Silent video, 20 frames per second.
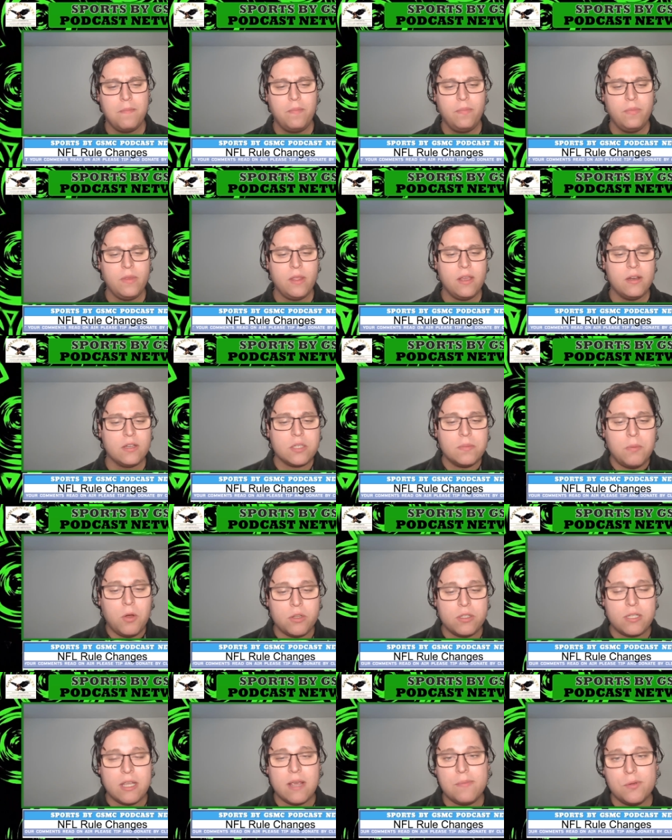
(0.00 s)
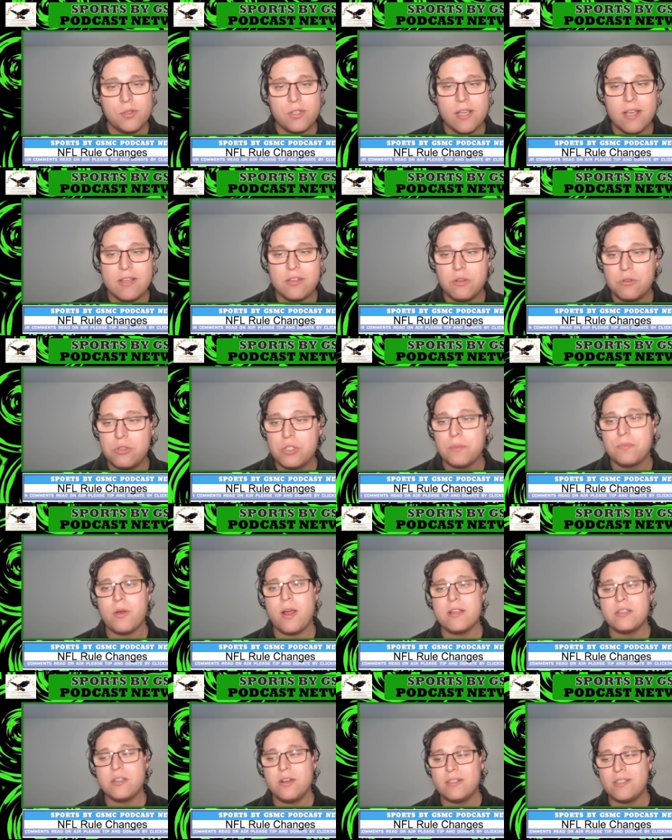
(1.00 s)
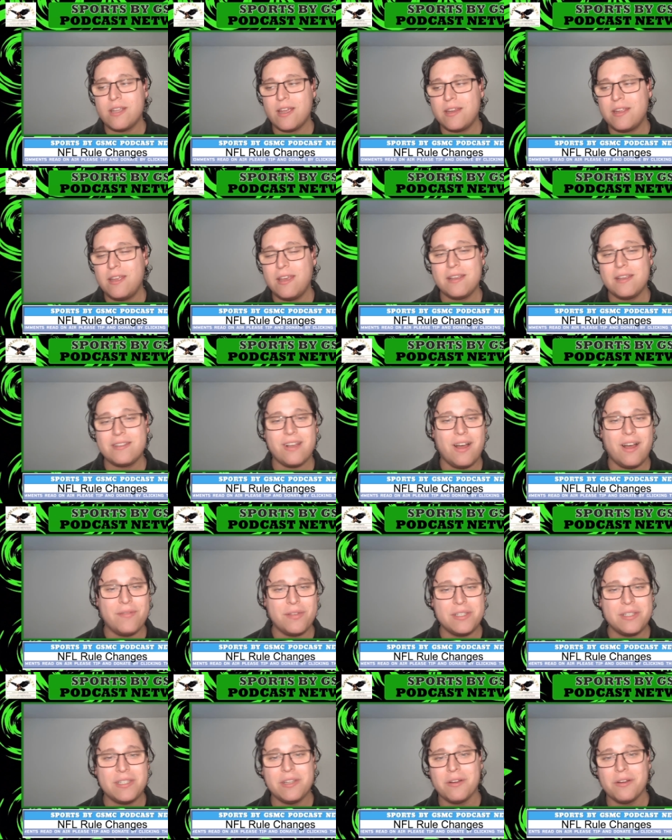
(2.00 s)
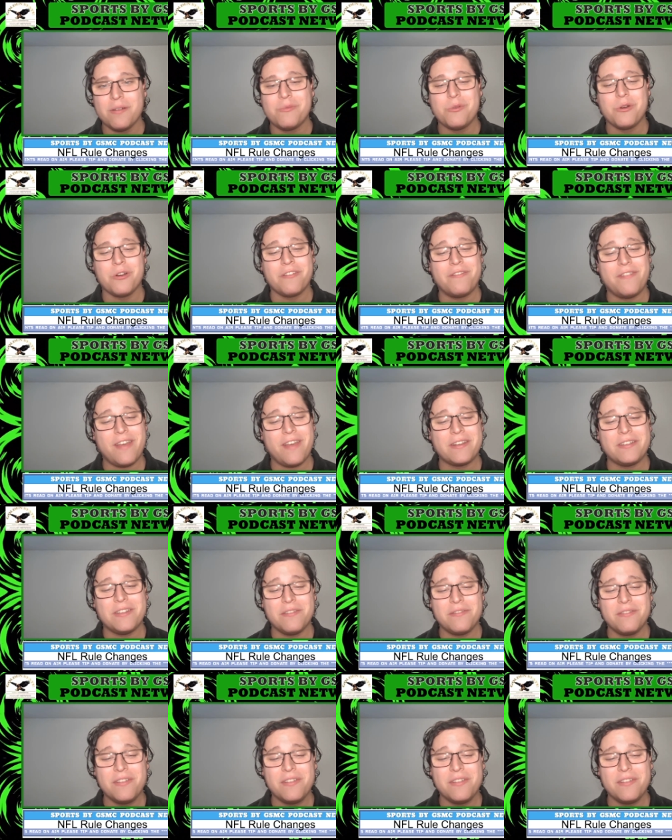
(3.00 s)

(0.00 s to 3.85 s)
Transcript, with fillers: in a small sample size, those surprise onside kicks obviously are more effective.